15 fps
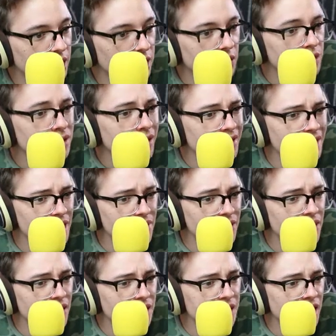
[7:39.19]
Girls like to have a
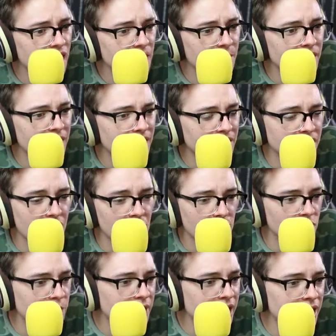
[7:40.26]
good time and hate the
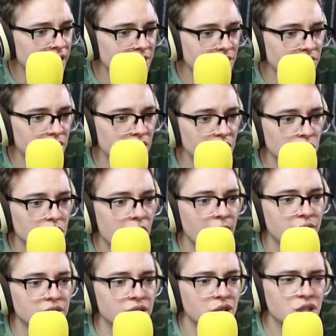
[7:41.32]
awkward beginnings of the initial
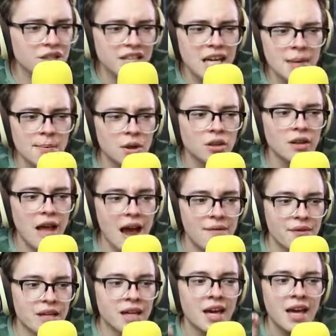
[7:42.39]
conversation. Just keep her
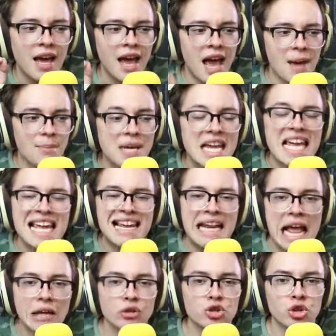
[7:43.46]
laughing. Be an
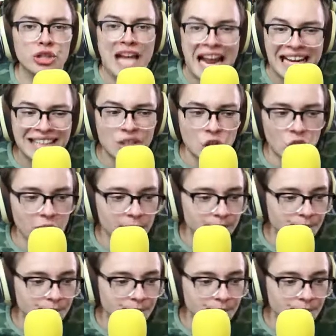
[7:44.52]
entertainer.